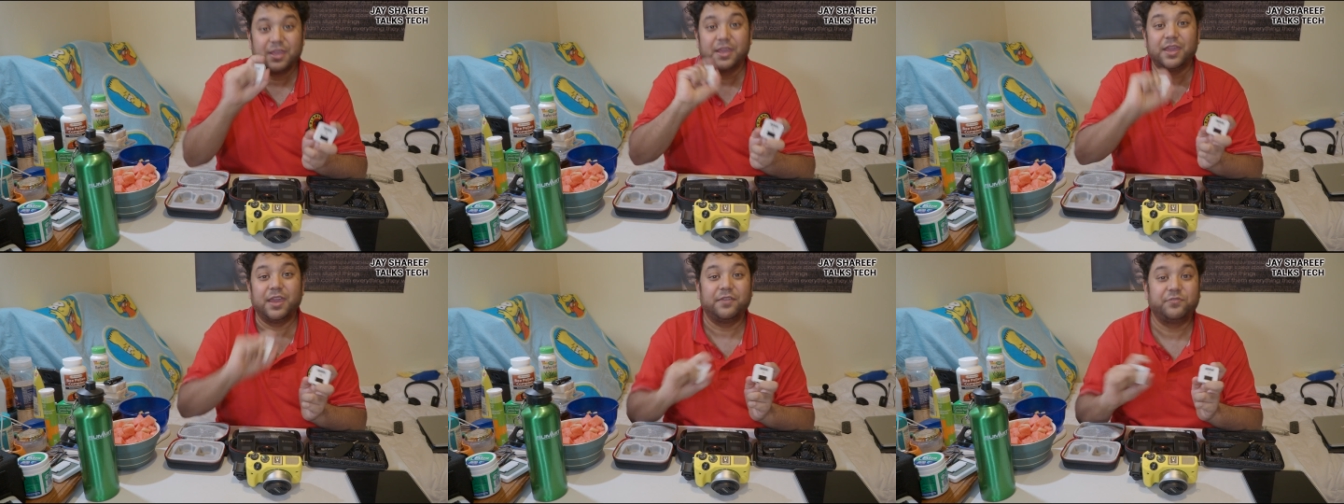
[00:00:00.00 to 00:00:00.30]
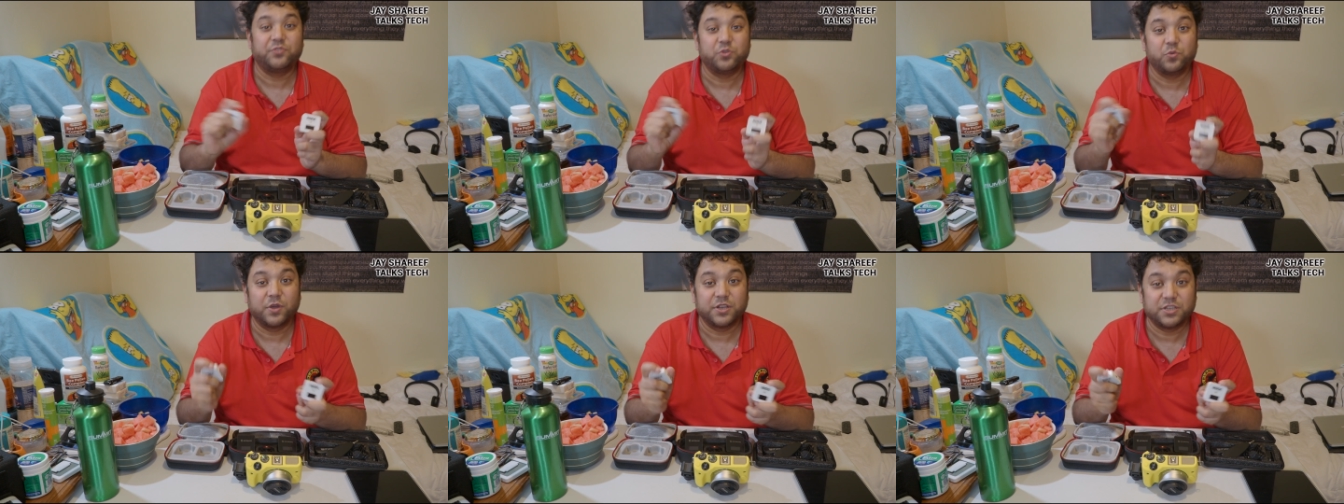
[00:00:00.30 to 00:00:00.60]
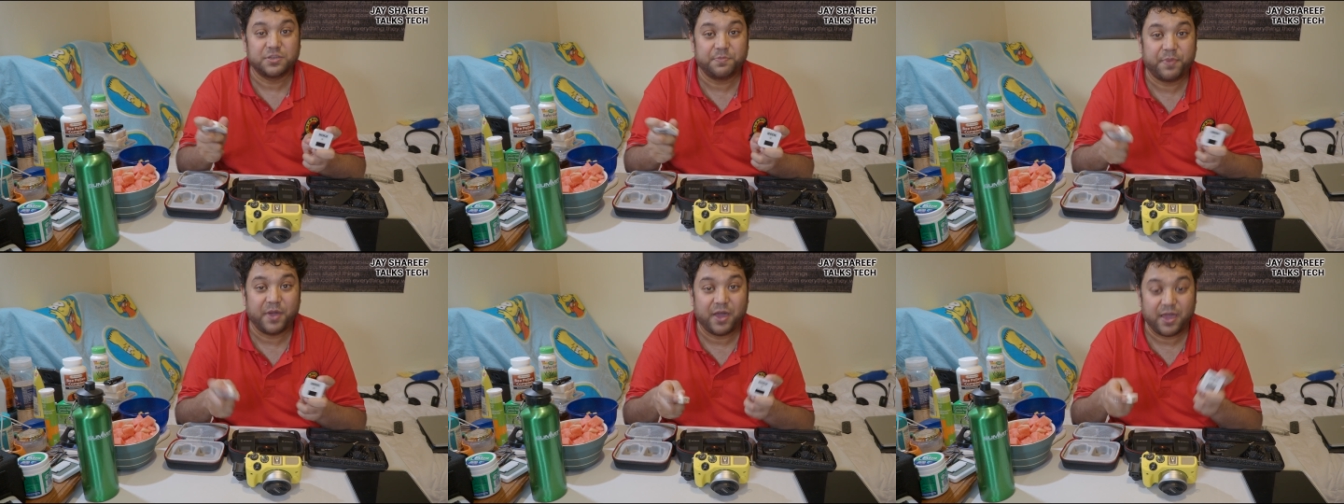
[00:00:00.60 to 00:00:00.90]
if you want
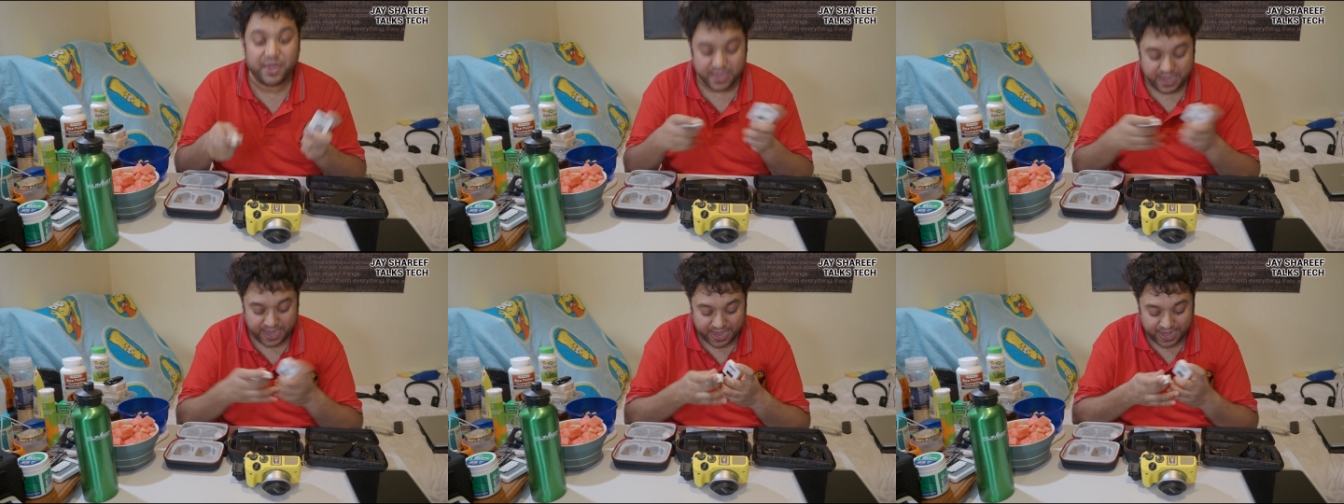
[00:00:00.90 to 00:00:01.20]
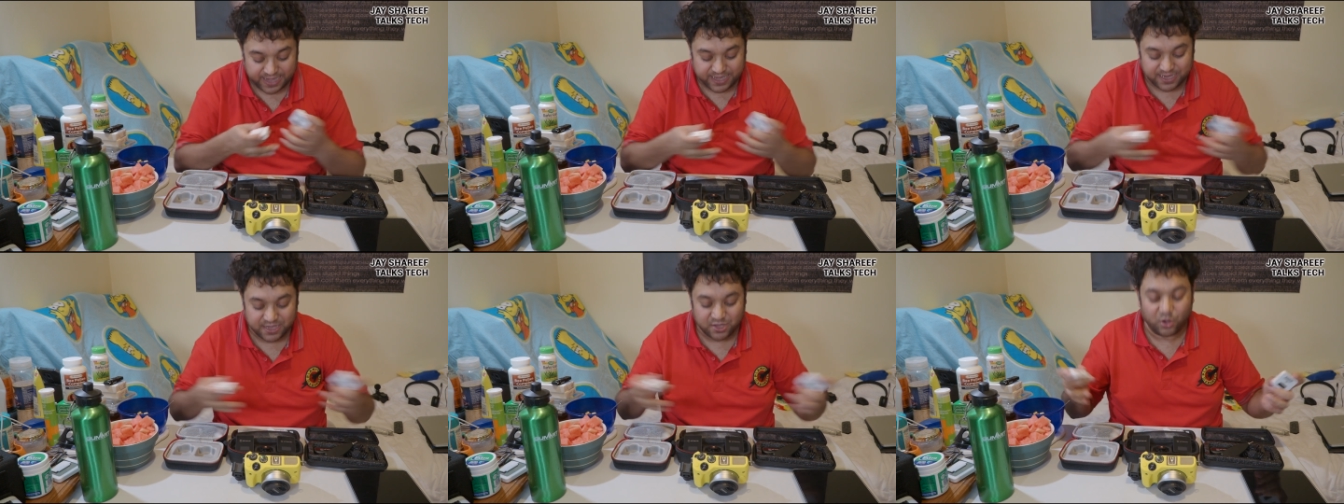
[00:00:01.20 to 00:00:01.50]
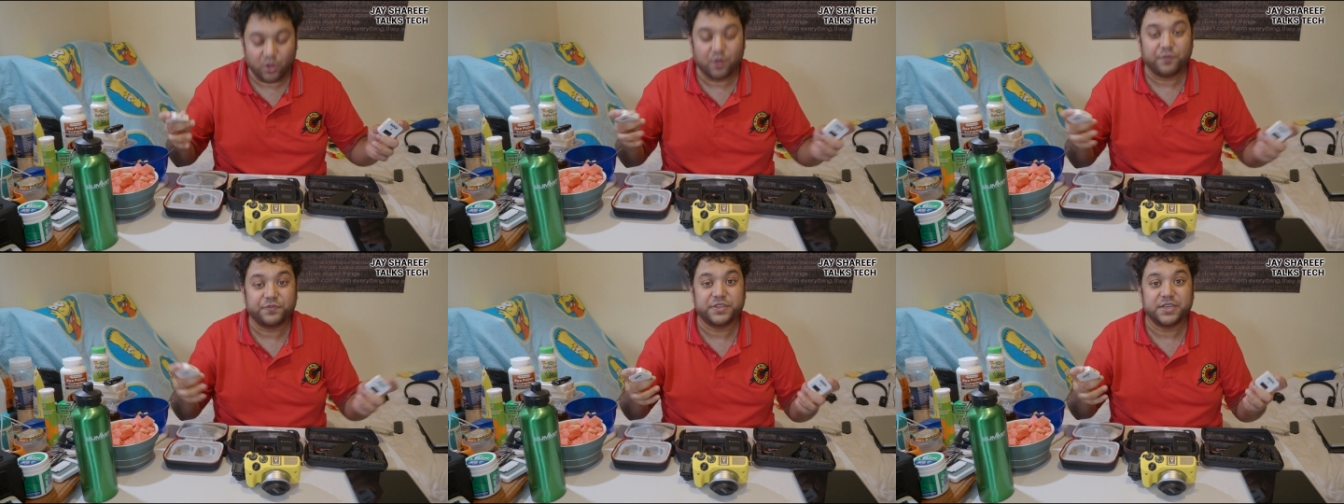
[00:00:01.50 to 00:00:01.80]
to buy any
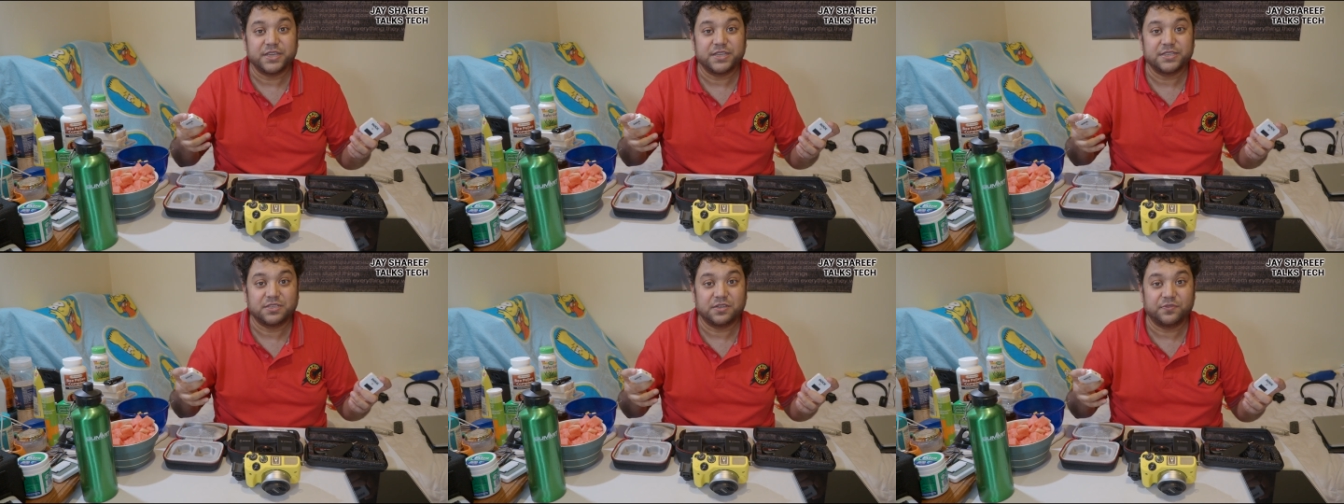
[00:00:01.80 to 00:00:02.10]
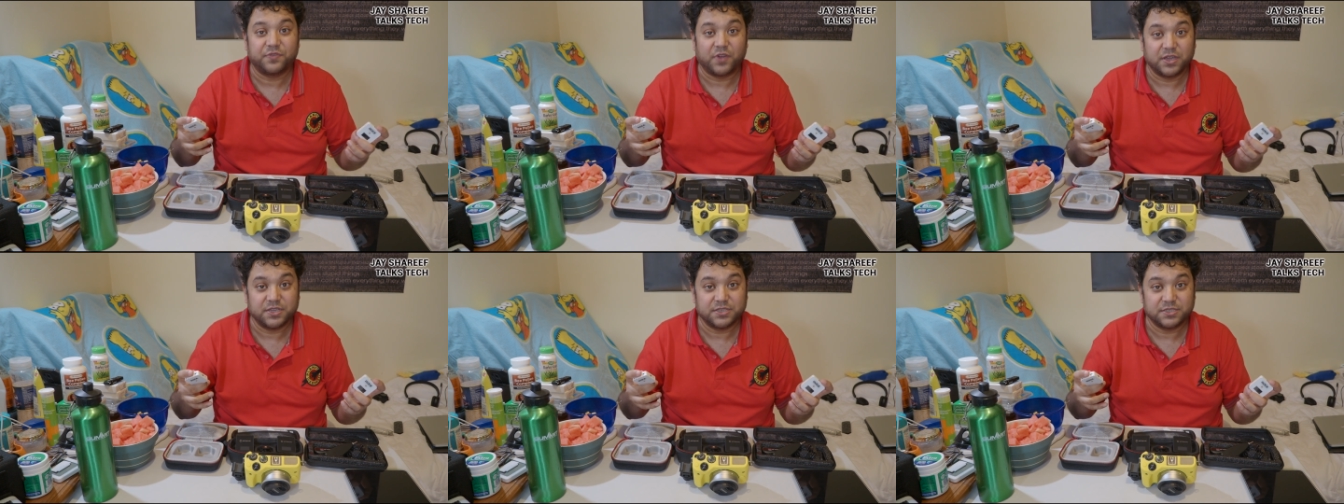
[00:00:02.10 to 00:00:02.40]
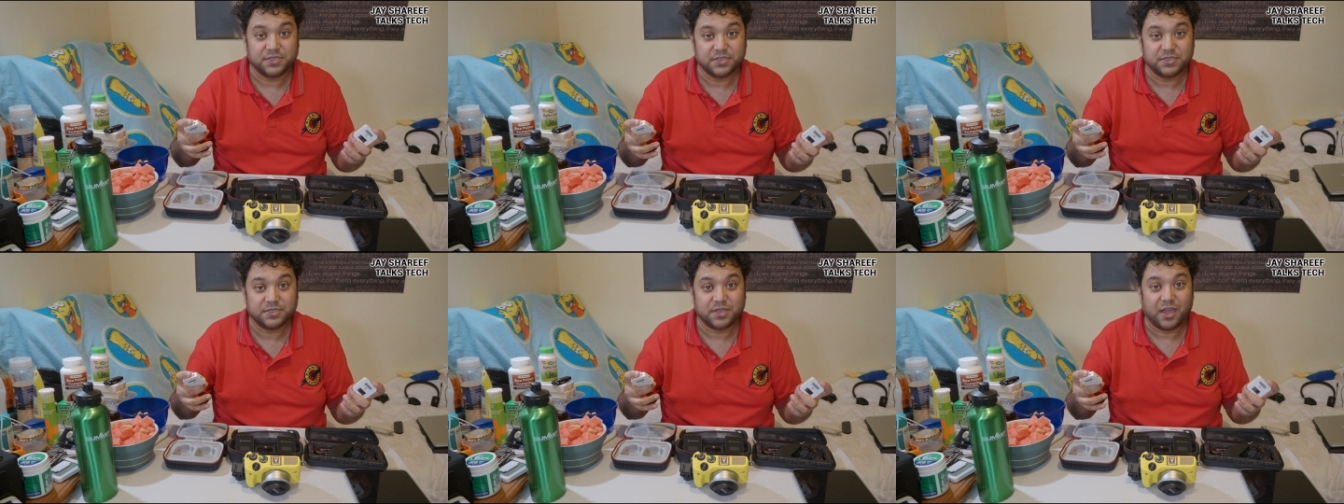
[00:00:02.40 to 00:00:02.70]
of these
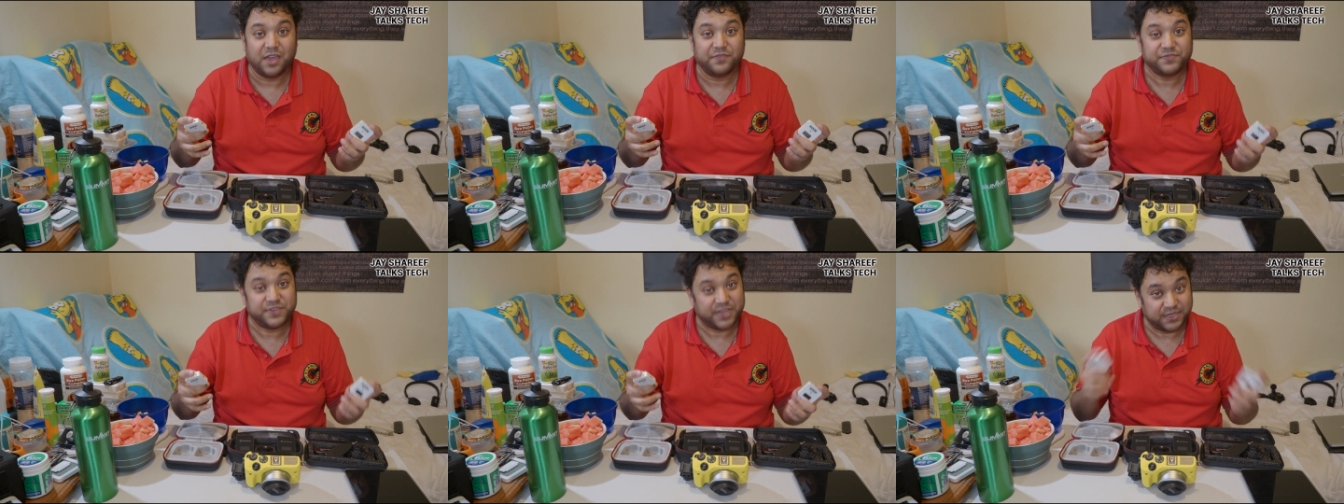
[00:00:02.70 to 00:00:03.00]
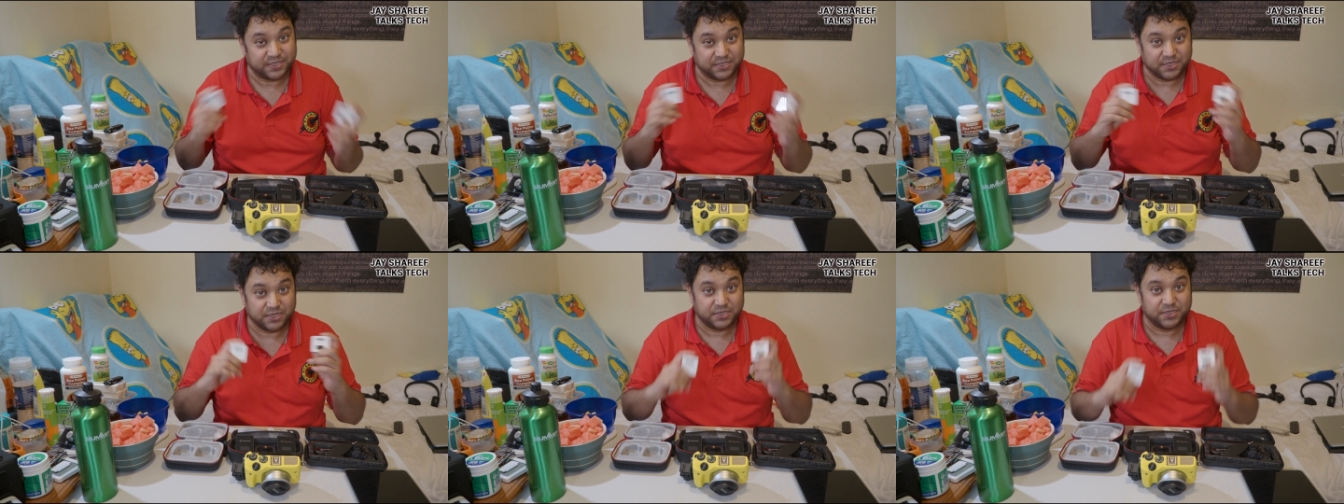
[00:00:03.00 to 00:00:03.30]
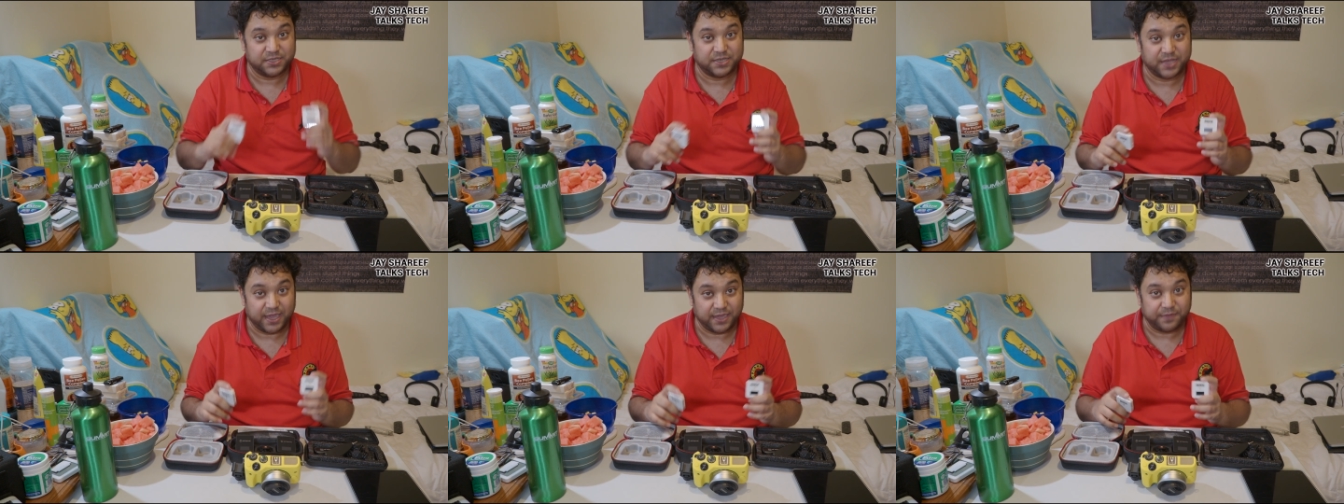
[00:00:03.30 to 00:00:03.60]
devices I've tested
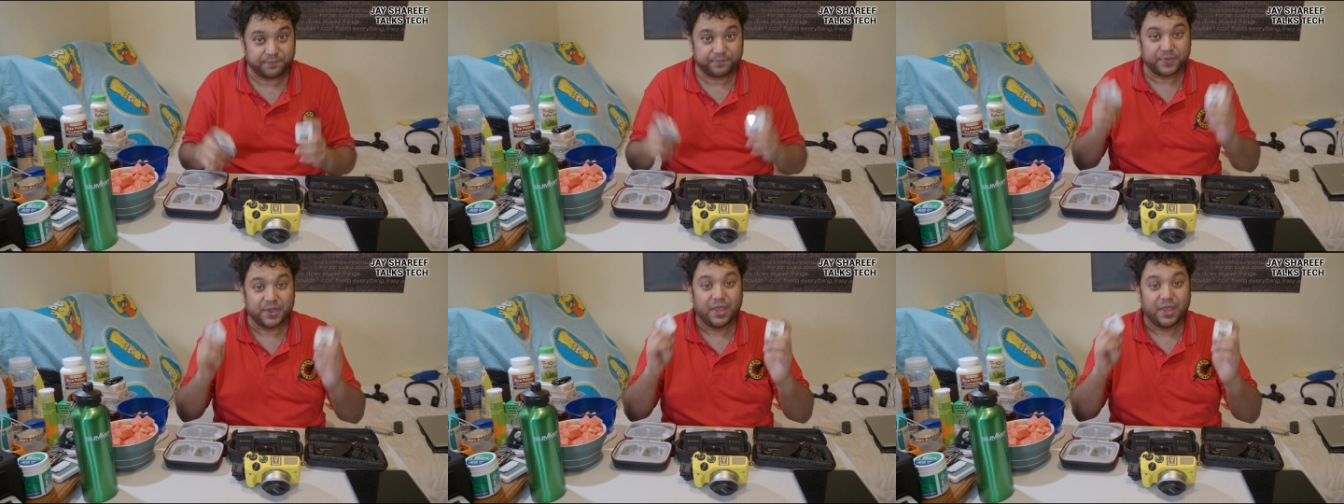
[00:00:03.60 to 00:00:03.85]
today.